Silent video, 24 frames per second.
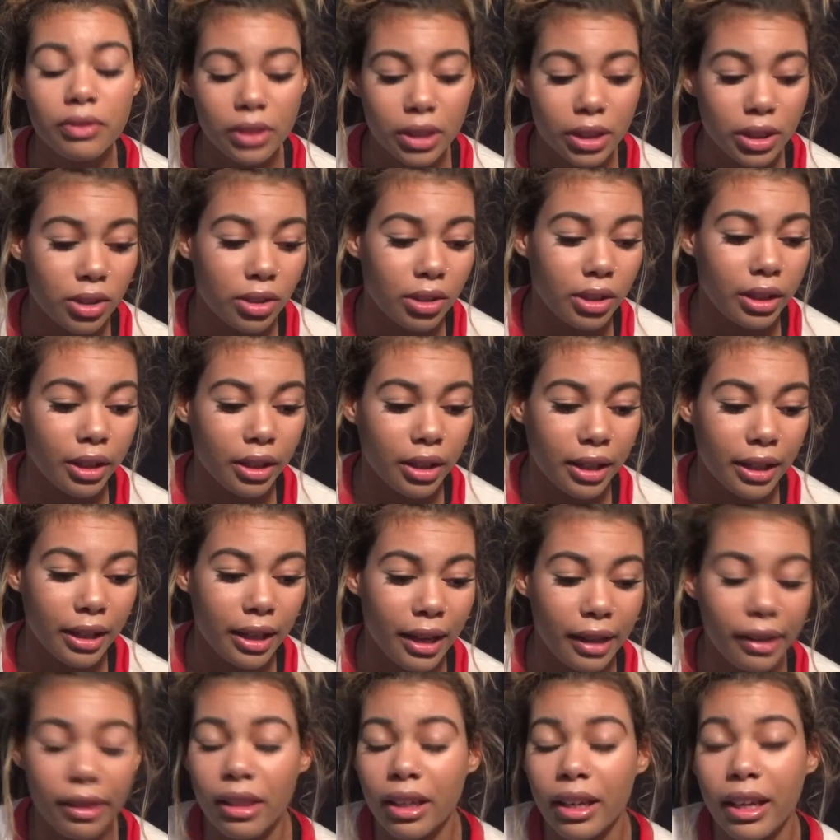Literally, like,
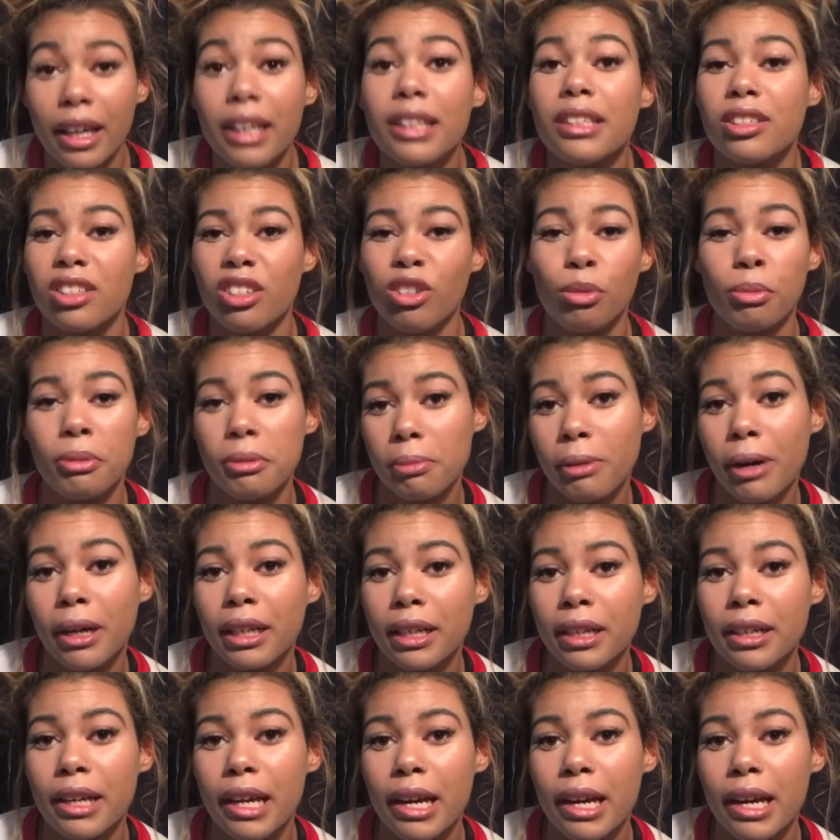I think I'd still be pregnant